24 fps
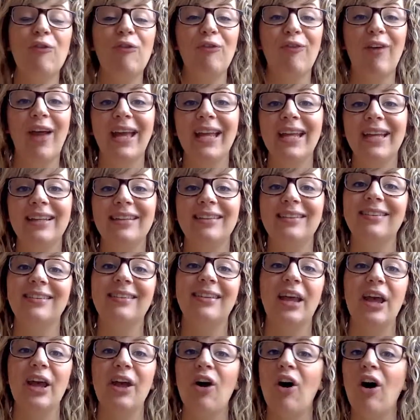fetes,
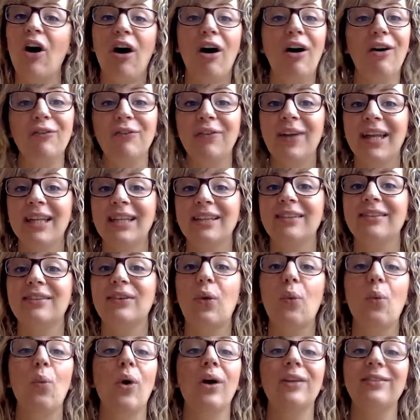art events,
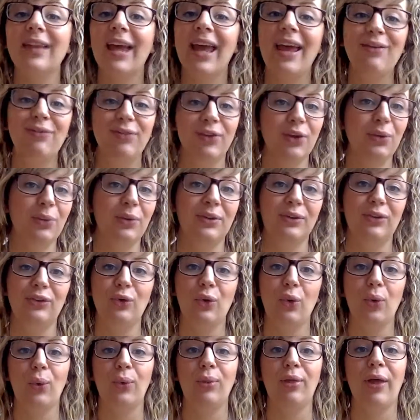whatever you want to
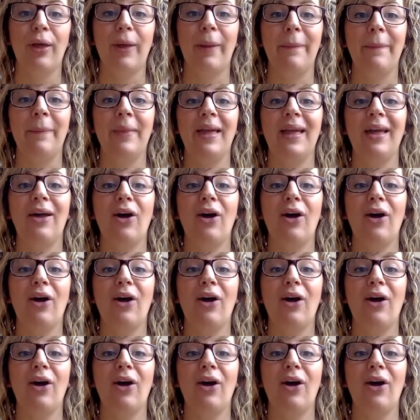call them.